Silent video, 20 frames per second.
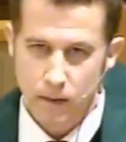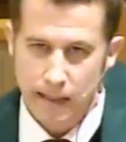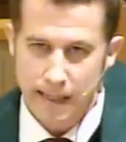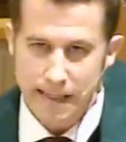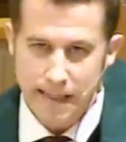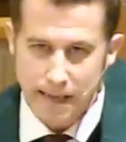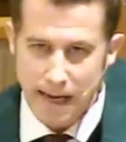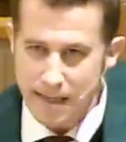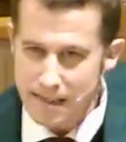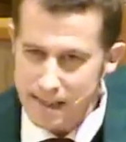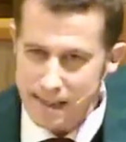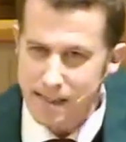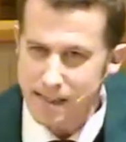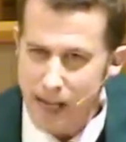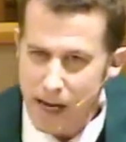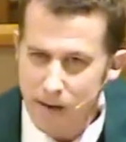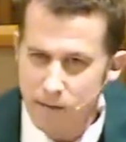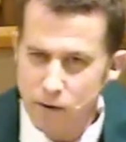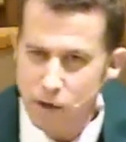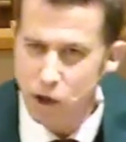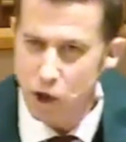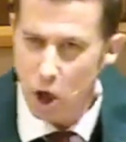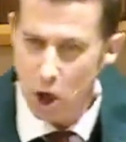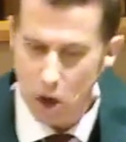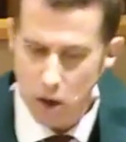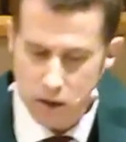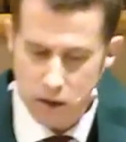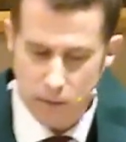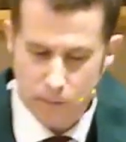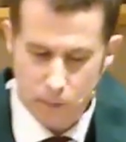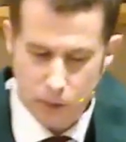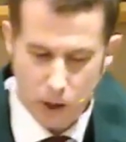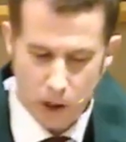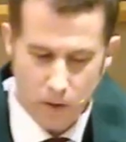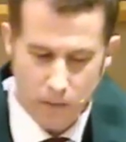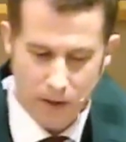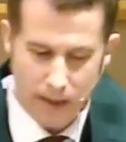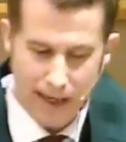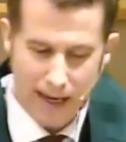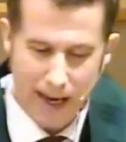He says, instead of jars of
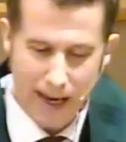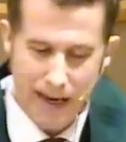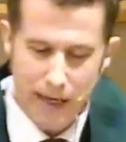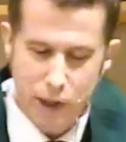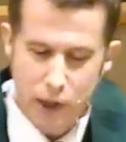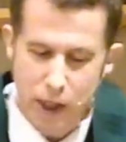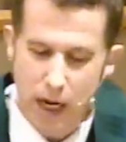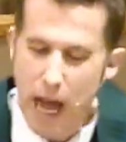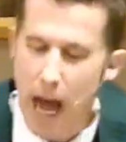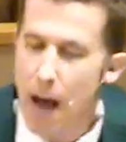purification,